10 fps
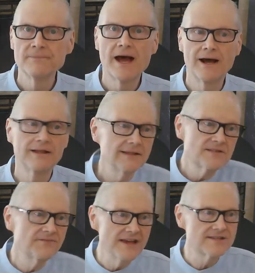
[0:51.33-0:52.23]
Let's
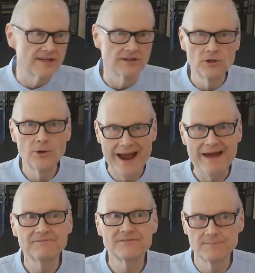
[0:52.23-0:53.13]
face it, you
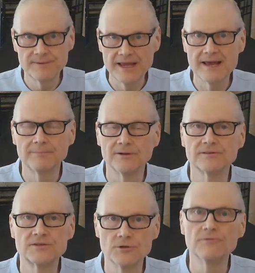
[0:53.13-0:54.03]
have to be able
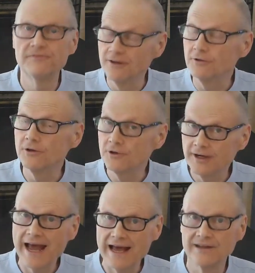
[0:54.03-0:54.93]
to fill your
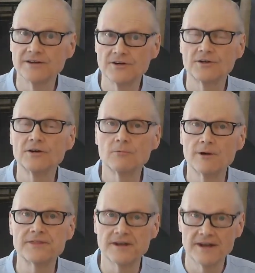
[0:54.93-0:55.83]
calendar
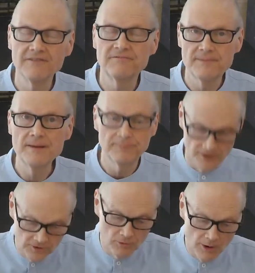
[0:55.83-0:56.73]
with enough people
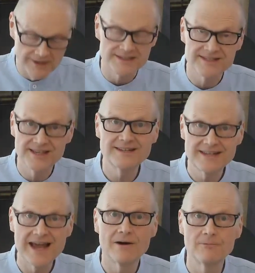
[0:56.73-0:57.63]
who want to sit
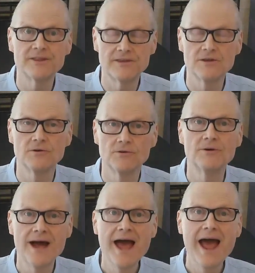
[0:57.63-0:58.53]
down with you
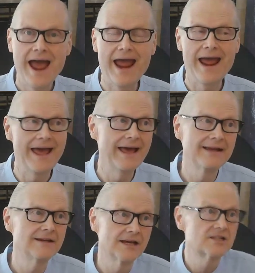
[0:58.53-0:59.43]
and
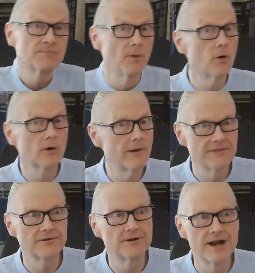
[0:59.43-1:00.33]
explore
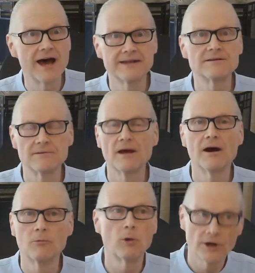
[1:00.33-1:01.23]
whether or not
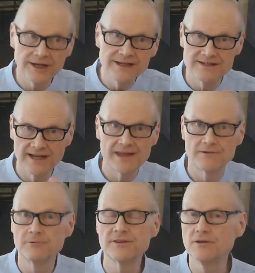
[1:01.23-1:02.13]
working together
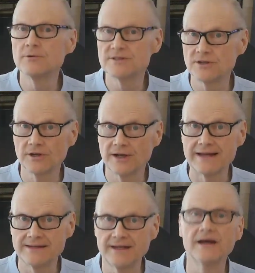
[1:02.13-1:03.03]
with you is a good
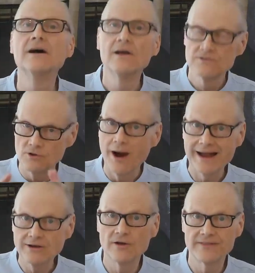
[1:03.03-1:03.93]
idea. So I
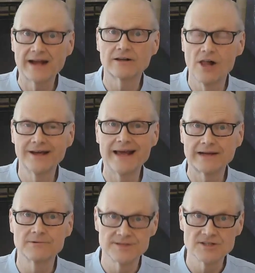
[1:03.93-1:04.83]
call client
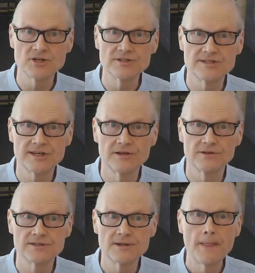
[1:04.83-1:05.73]
acquisition
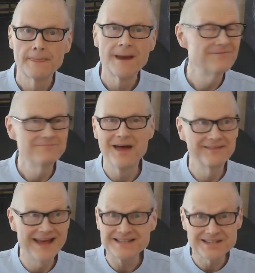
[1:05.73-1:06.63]
skills.
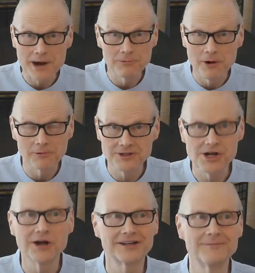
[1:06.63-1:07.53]
That's not what we're
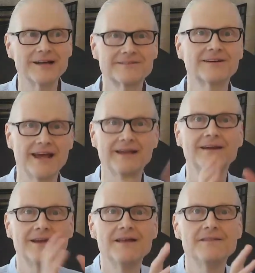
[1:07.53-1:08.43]
talking about today.
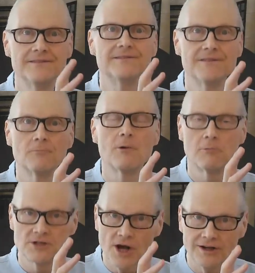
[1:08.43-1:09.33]
What we're
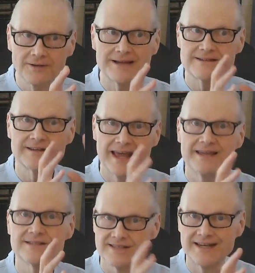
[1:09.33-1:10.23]
talking about today
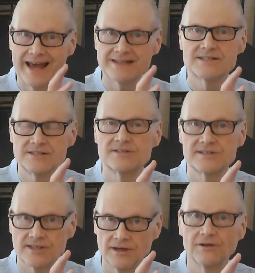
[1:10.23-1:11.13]
is the next
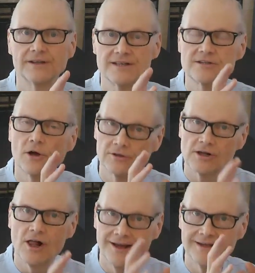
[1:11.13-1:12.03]
skill. It's called
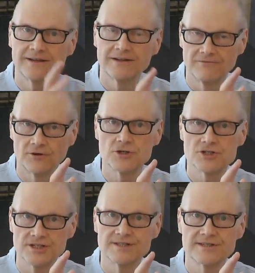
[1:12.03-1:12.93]
client
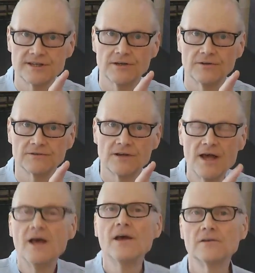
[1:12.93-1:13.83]
conversion skills.
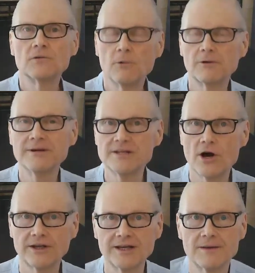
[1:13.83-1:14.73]
So what are we
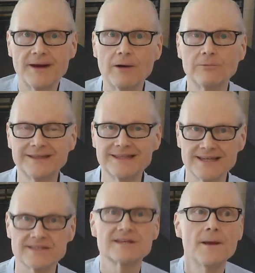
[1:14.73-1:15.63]
talking about with this?